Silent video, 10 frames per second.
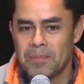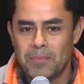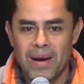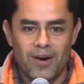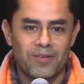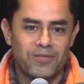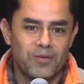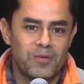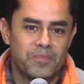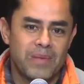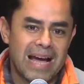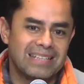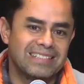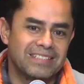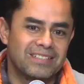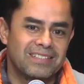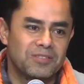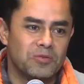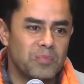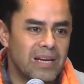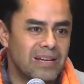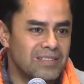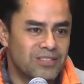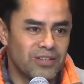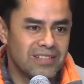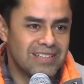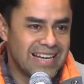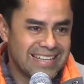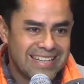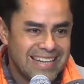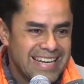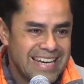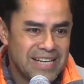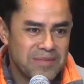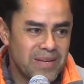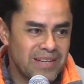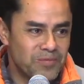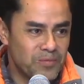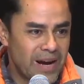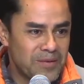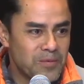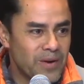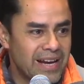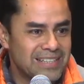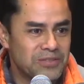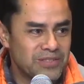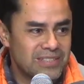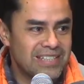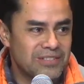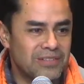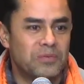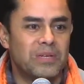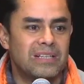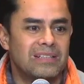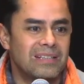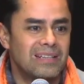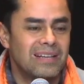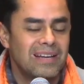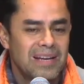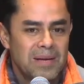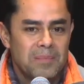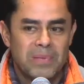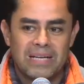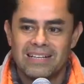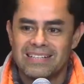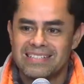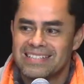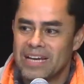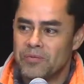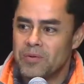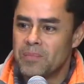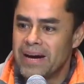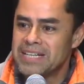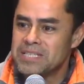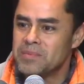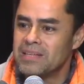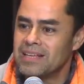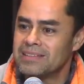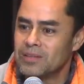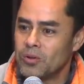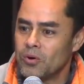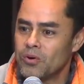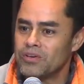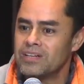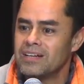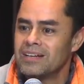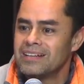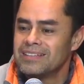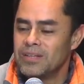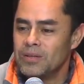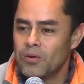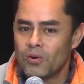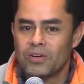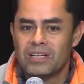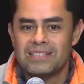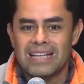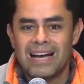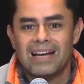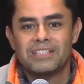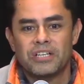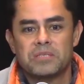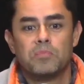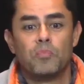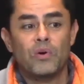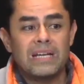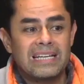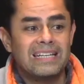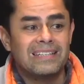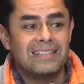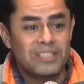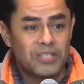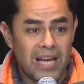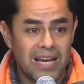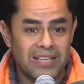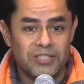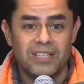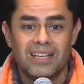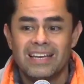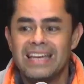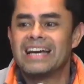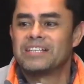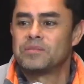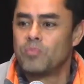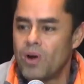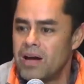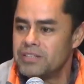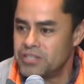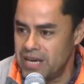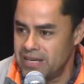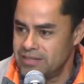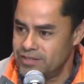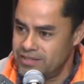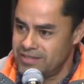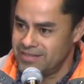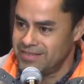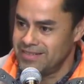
this is a powerful passage to me. It started like hitting me right away as soon as I started reading it, because it reminds me that the Lord is not just bringing change, he has brought change,